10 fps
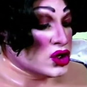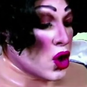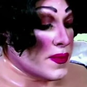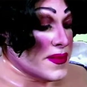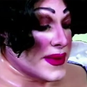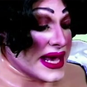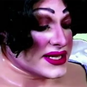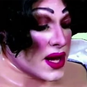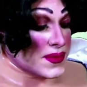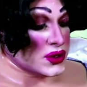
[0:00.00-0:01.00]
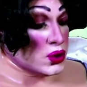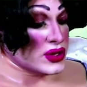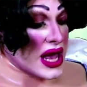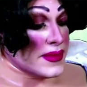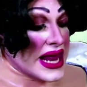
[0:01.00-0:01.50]
Dopey picked up the 2
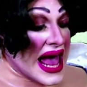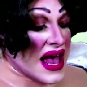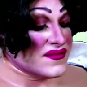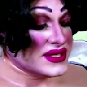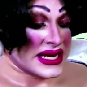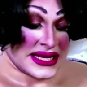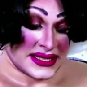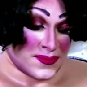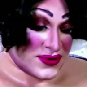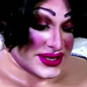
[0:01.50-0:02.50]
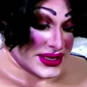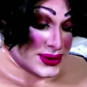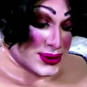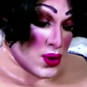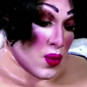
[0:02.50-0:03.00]
diamond halves, and as the prince
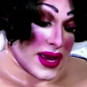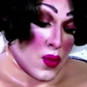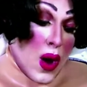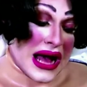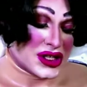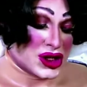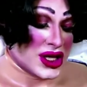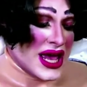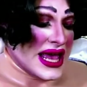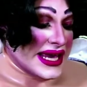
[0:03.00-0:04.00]
and Snow White watched,